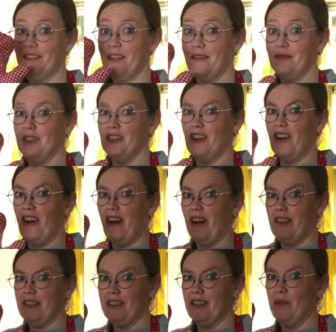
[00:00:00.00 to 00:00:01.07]
Ovens are
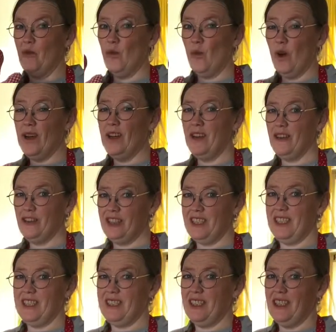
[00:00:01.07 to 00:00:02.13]
hot,
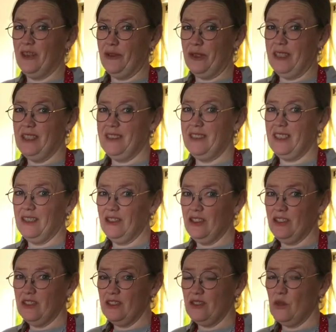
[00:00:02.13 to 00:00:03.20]
160 degrees
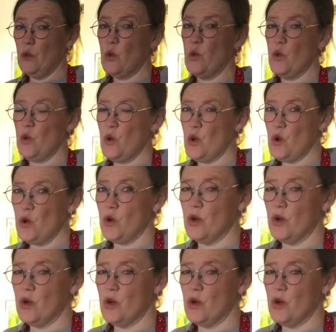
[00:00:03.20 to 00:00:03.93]
Celsius. Whew.